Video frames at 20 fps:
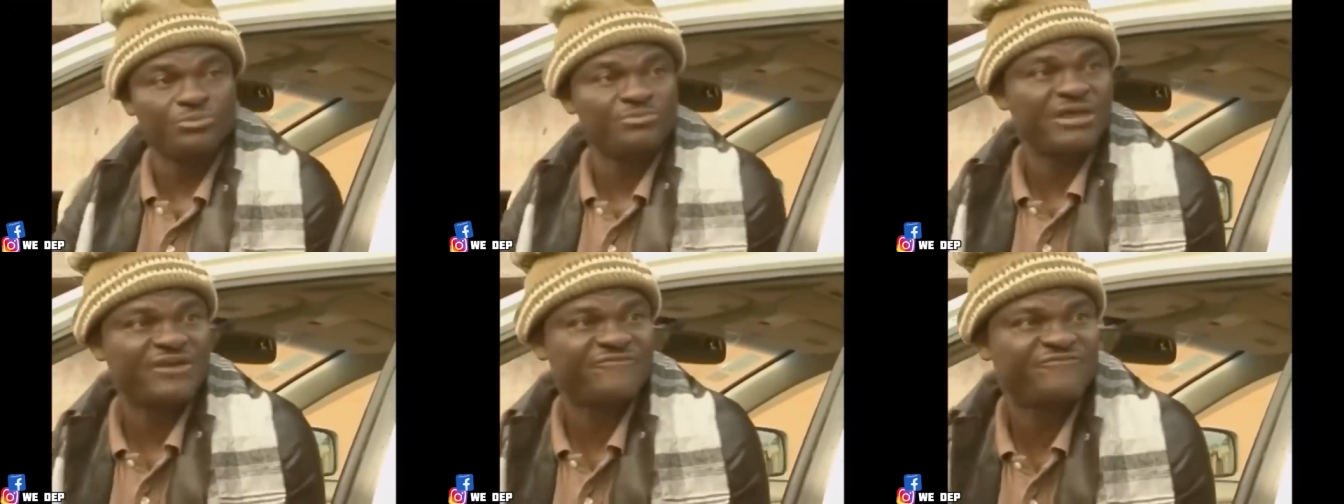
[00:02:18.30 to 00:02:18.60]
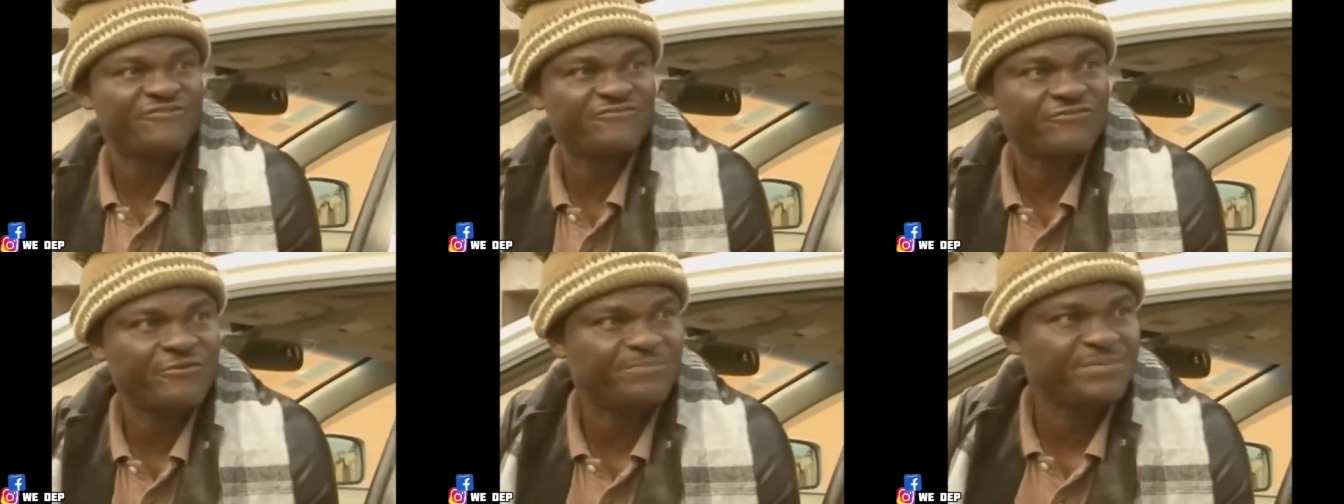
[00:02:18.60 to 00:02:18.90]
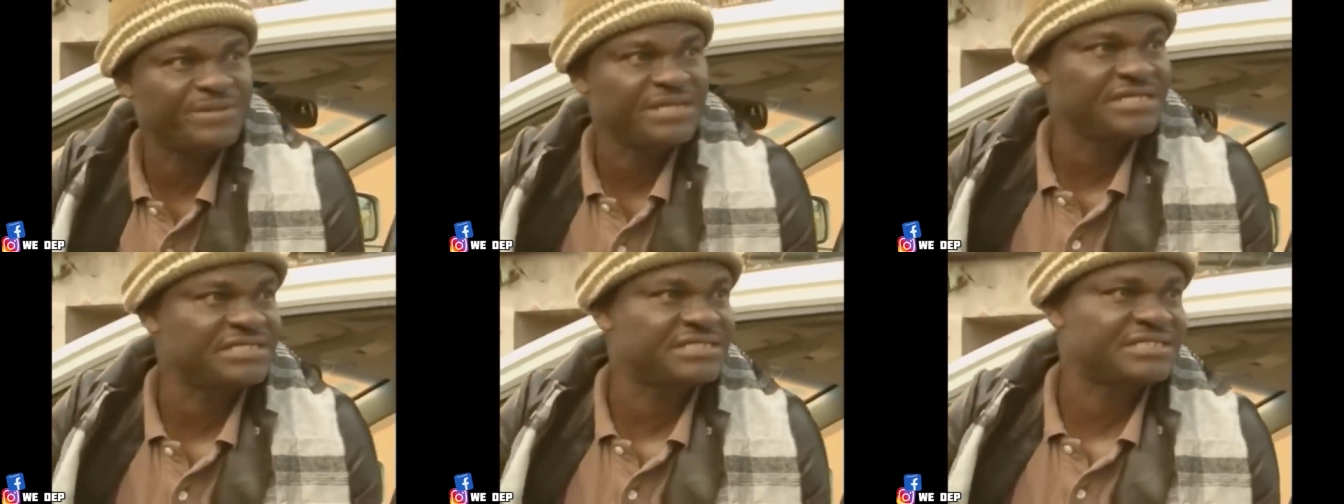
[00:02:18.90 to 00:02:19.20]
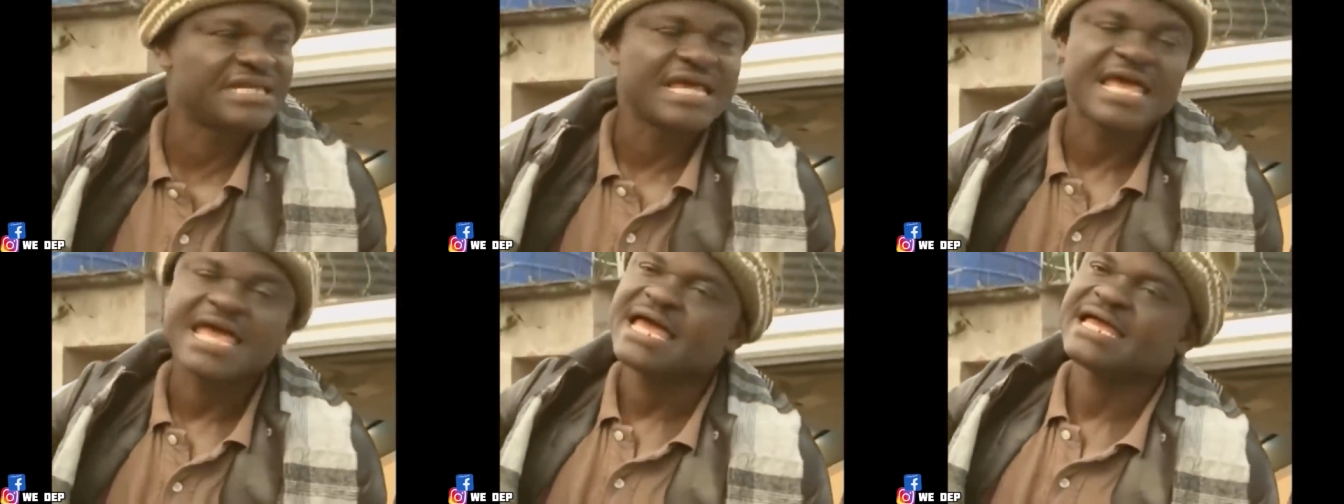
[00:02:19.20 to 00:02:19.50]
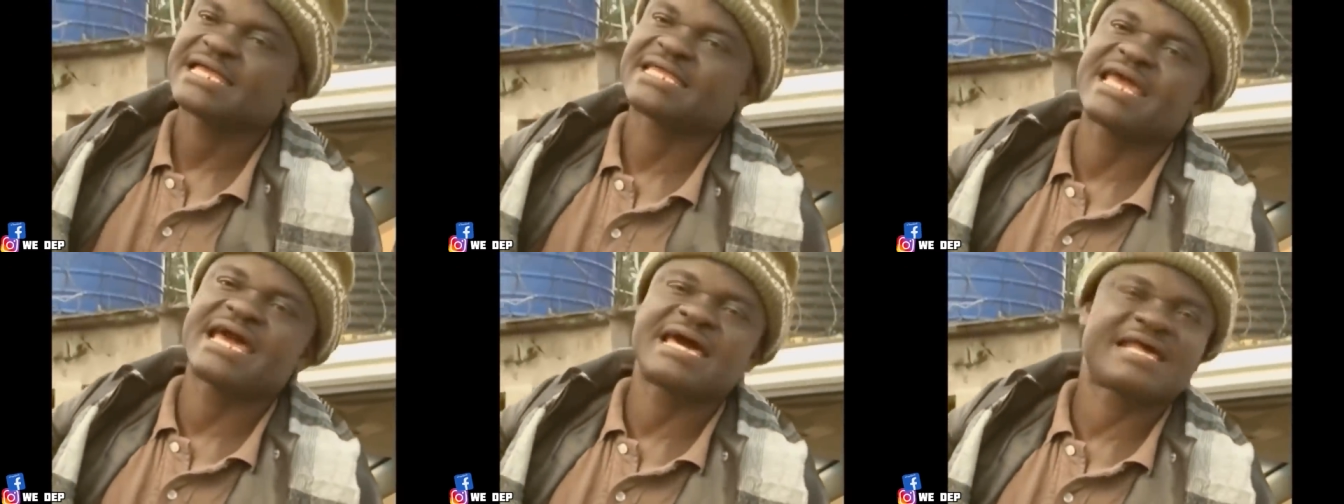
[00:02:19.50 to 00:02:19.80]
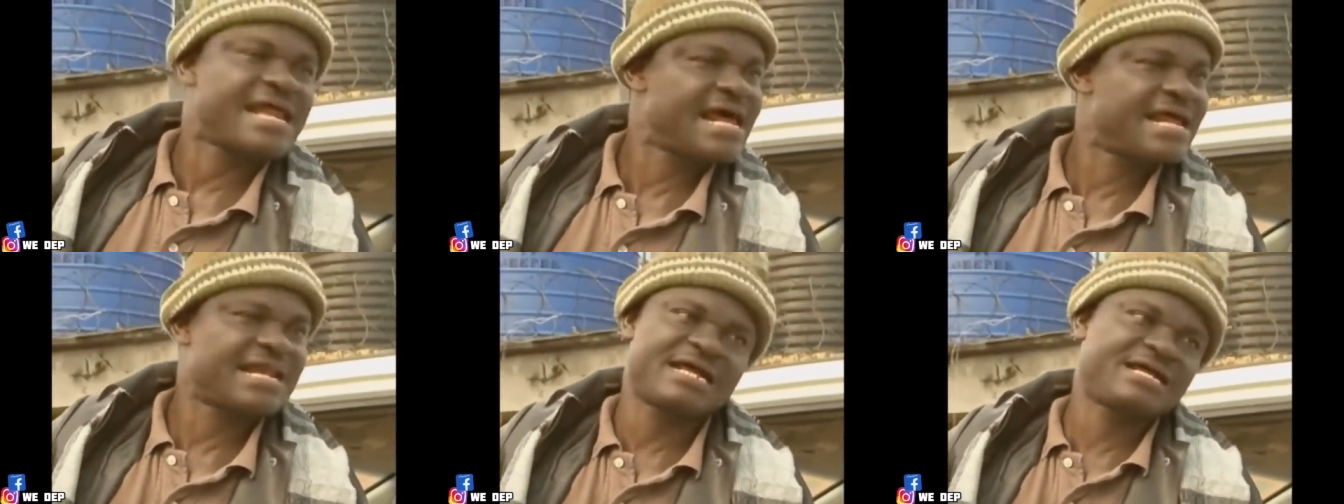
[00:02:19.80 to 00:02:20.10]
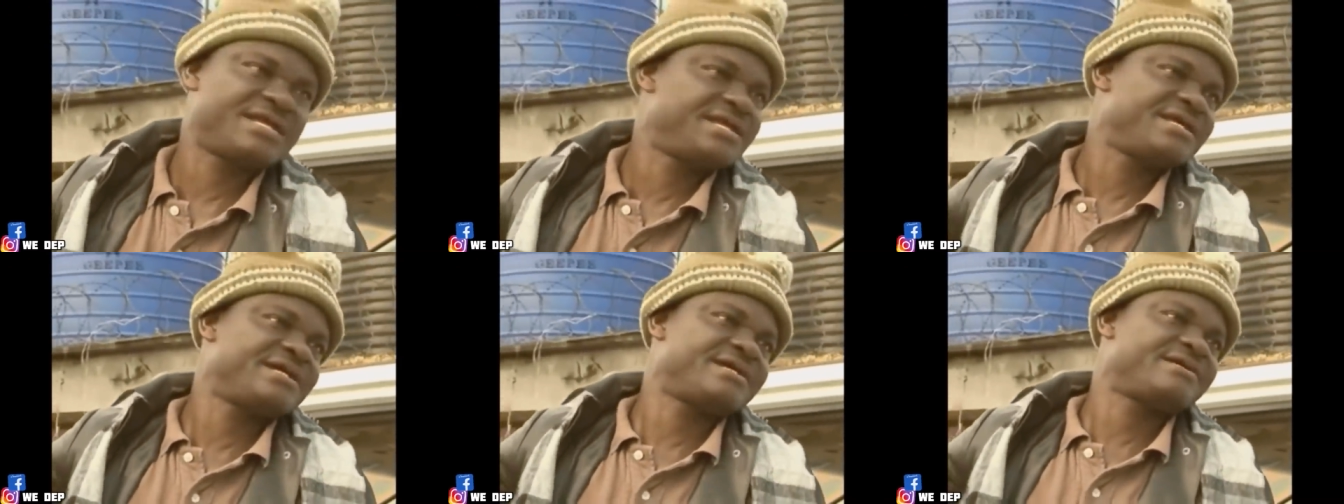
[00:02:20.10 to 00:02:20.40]
me a favor, please. Get out
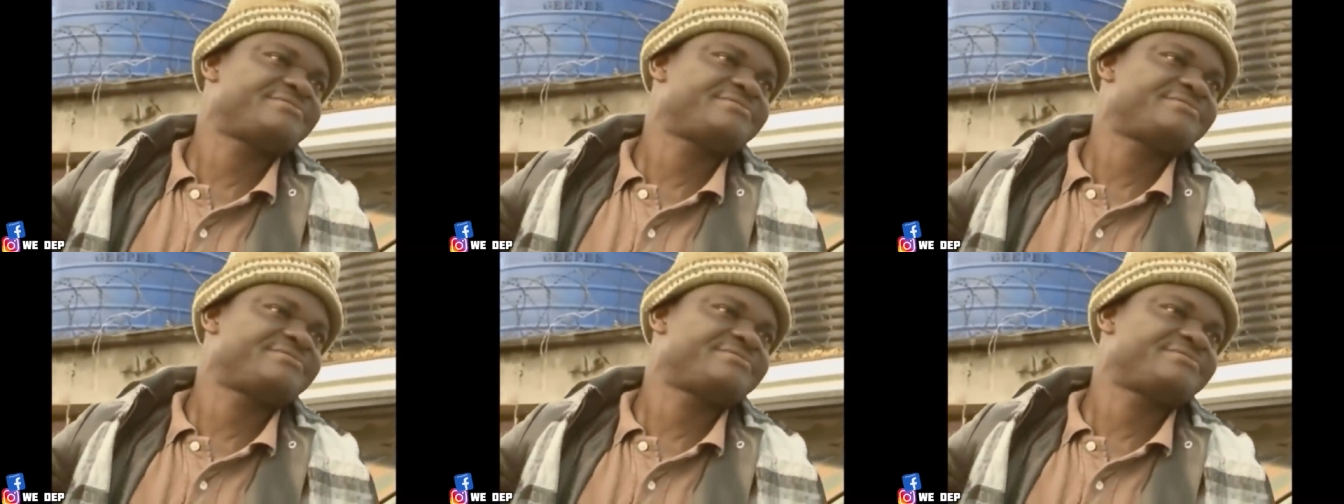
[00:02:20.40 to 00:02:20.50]
of here.